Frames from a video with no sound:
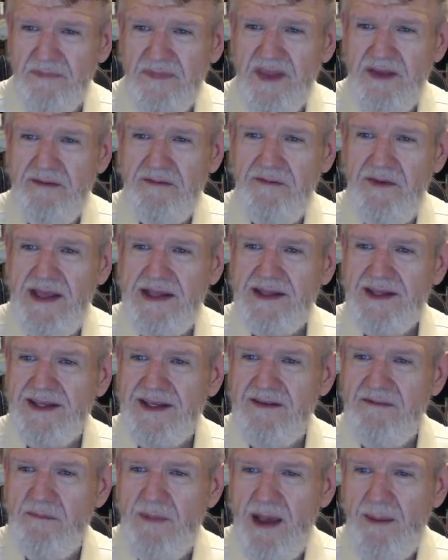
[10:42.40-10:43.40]
A
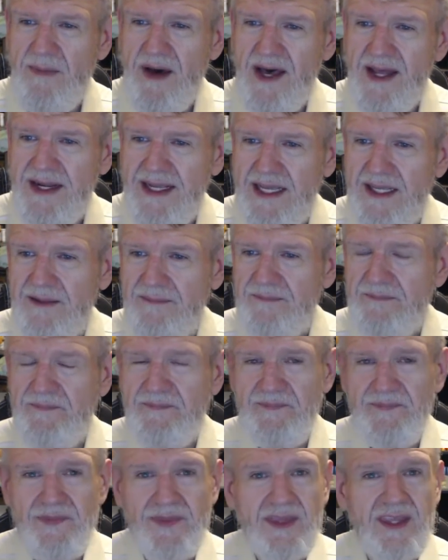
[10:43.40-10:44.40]
failing of my body.
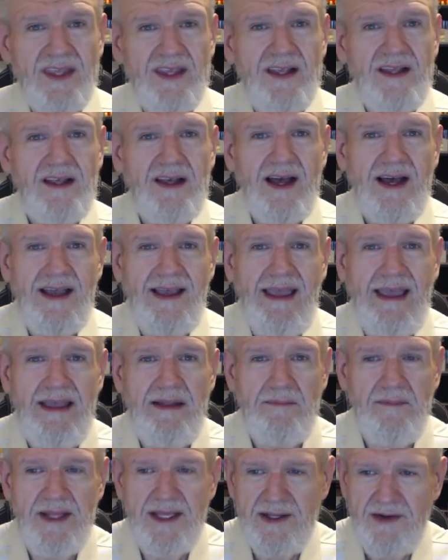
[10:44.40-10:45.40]
I
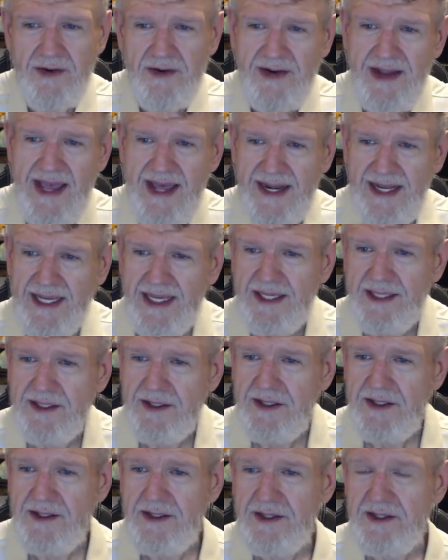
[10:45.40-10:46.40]
hate being organic.
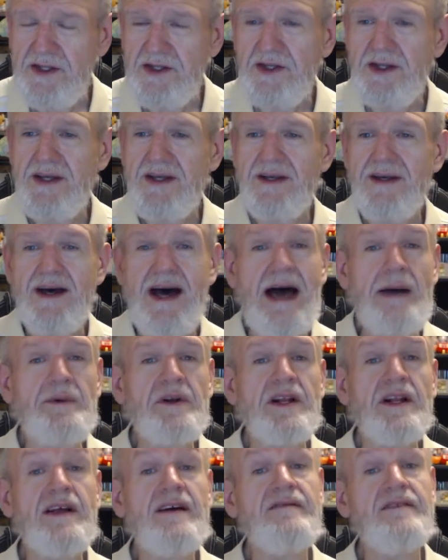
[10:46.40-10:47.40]
I
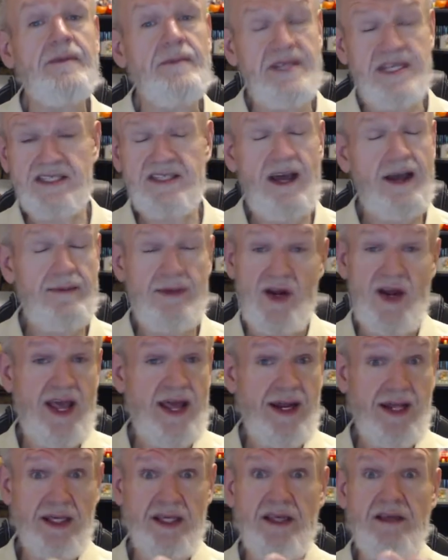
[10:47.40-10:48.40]
would love to be
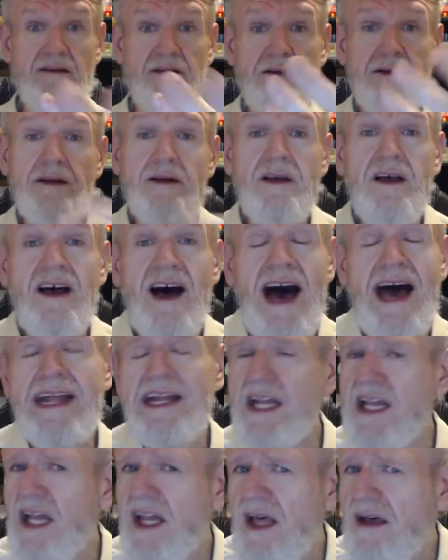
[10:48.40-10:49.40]
cybernetic.
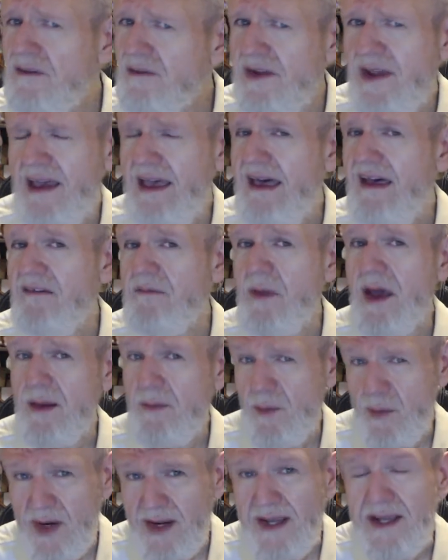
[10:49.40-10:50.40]
I'd love to have my
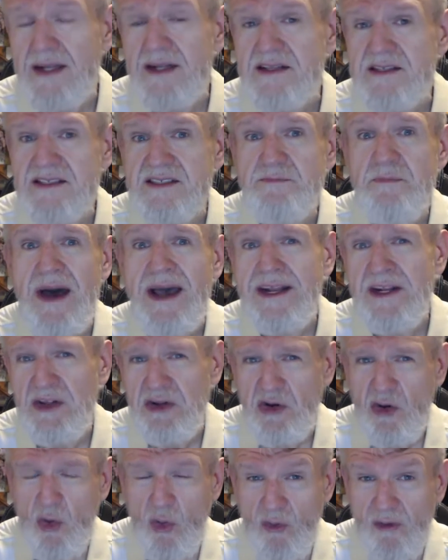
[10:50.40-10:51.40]
brain and
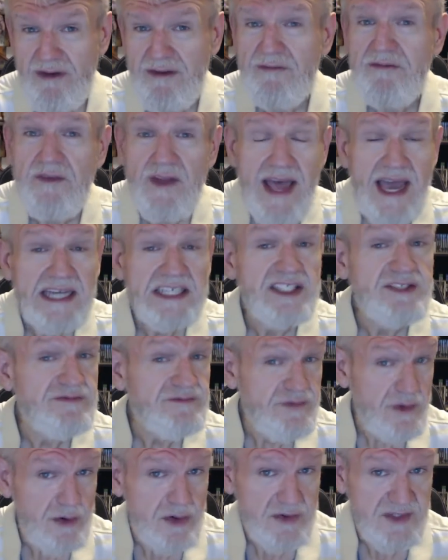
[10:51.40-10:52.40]
spinal cord flash
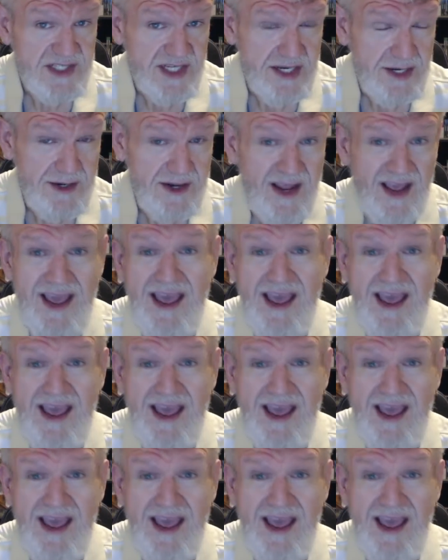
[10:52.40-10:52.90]
frozen